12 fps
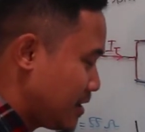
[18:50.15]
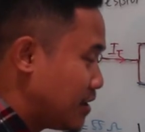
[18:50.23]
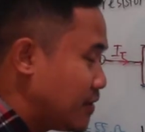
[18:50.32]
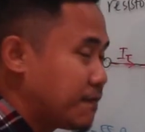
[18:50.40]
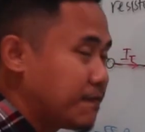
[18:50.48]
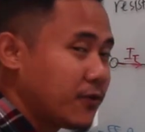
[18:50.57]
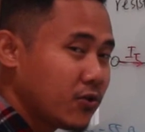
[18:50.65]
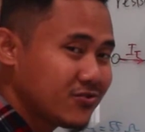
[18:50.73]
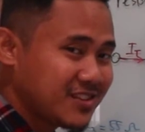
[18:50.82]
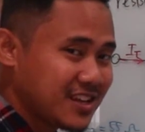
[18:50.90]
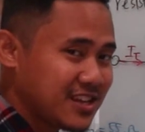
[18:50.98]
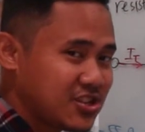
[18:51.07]
the
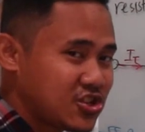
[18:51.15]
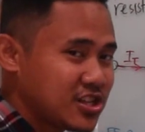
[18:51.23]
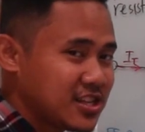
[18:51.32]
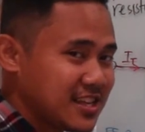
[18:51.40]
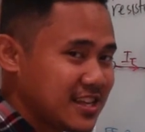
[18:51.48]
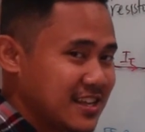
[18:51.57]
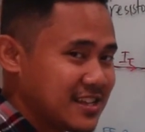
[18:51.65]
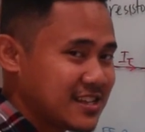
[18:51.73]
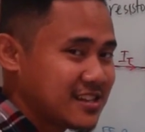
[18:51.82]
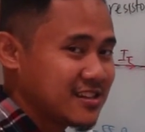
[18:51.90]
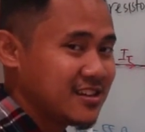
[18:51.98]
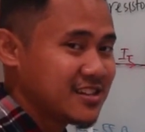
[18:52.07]
voltage
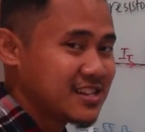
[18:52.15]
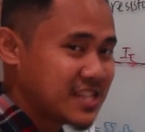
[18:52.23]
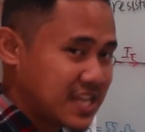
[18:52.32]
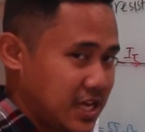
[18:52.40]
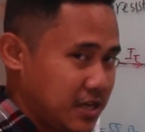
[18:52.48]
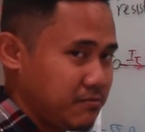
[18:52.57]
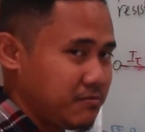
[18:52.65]
is the same.